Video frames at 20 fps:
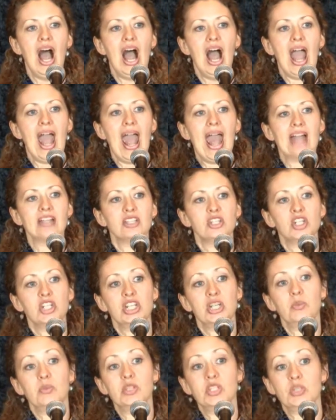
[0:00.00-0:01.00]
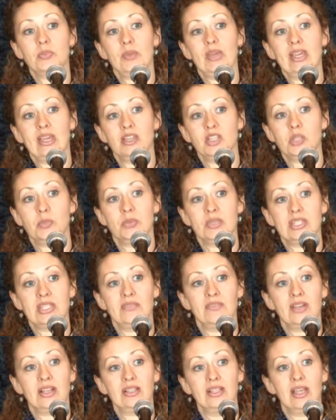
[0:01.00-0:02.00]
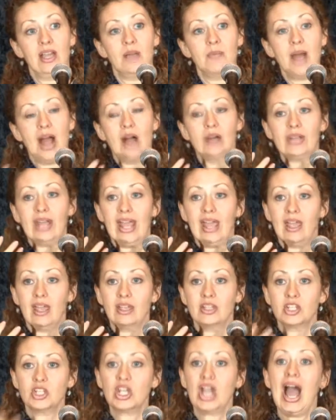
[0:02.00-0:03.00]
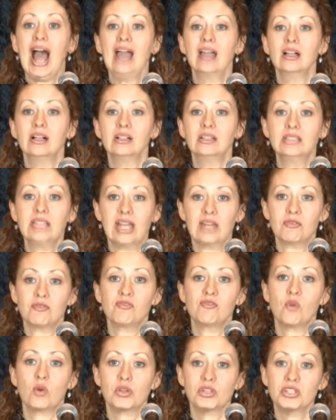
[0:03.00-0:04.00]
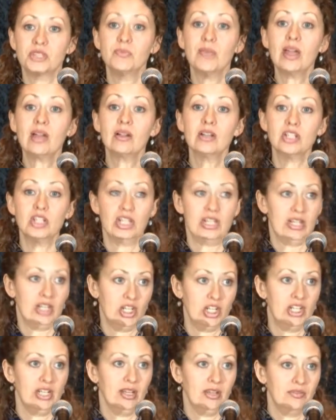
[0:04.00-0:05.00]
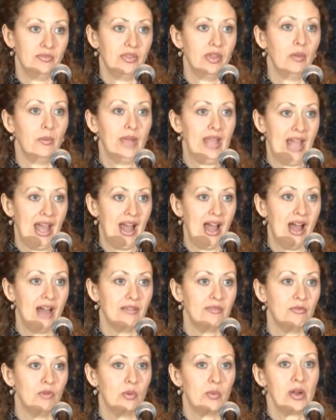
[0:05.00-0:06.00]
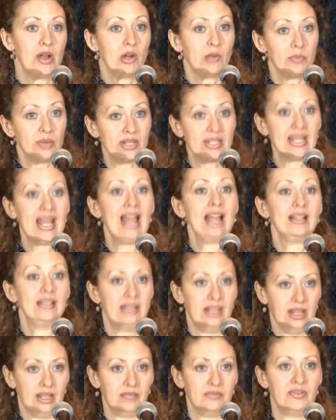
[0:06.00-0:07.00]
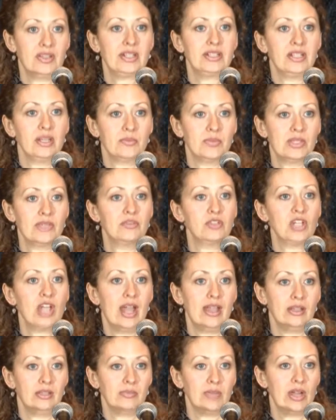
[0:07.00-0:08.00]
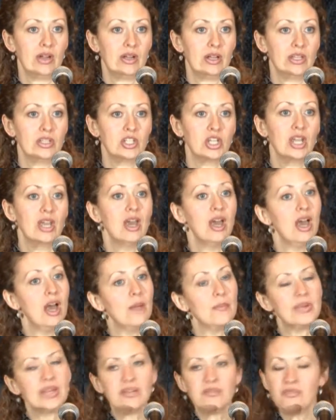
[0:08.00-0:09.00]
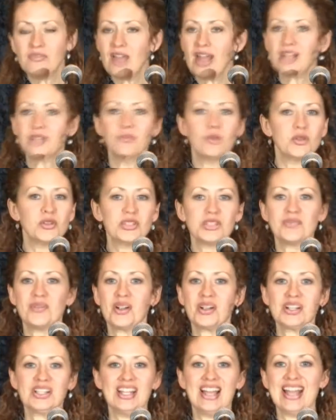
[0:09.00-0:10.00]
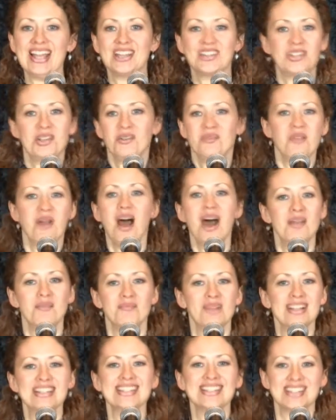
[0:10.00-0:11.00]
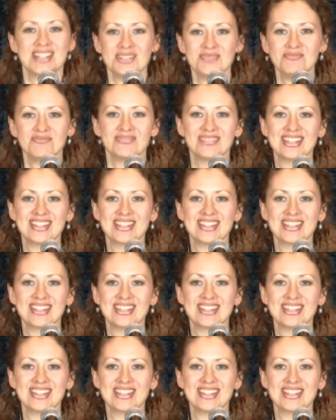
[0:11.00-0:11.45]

And she was speaking specifically about a child and forced marriage initiative that we have, where we are protecting victims of child marriage. But in fact, most of our clients are not Muslim.